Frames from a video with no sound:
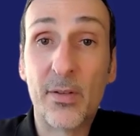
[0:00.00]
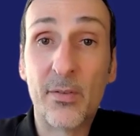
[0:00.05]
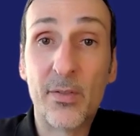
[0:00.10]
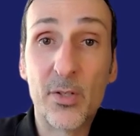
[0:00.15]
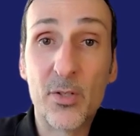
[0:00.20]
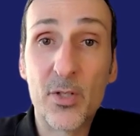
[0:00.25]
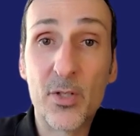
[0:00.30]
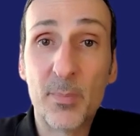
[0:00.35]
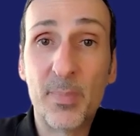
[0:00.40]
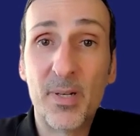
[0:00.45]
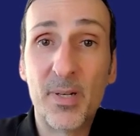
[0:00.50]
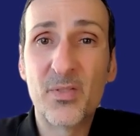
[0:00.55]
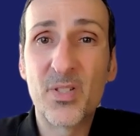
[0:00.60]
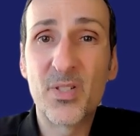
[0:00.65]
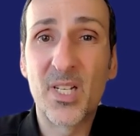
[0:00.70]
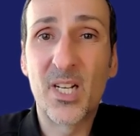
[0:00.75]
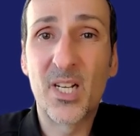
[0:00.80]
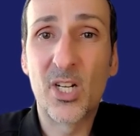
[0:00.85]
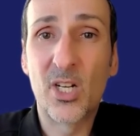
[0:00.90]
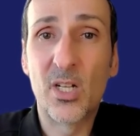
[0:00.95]
Now, there's a bit of
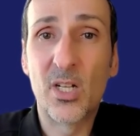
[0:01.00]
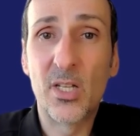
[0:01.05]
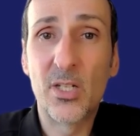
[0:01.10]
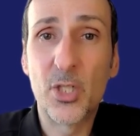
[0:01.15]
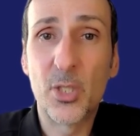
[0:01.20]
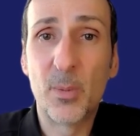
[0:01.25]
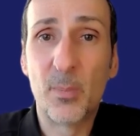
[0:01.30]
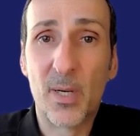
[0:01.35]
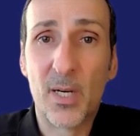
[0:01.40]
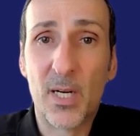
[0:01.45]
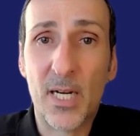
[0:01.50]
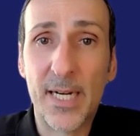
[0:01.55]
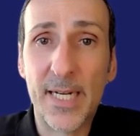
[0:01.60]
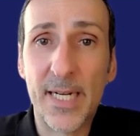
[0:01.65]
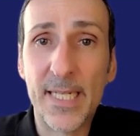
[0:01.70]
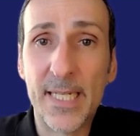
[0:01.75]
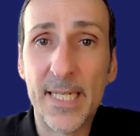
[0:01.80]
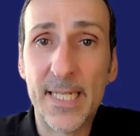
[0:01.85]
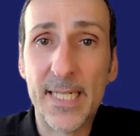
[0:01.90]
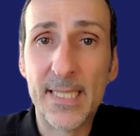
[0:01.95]
psychology
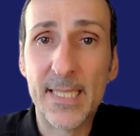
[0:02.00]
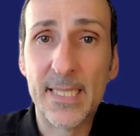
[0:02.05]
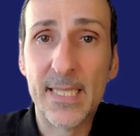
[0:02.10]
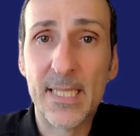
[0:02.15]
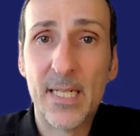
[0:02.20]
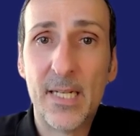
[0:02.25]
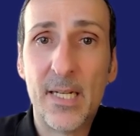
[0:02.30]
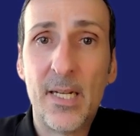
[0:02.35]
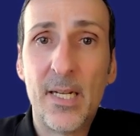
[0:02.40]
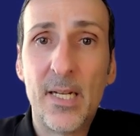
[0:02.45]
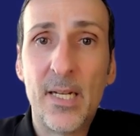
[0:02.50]
behind this.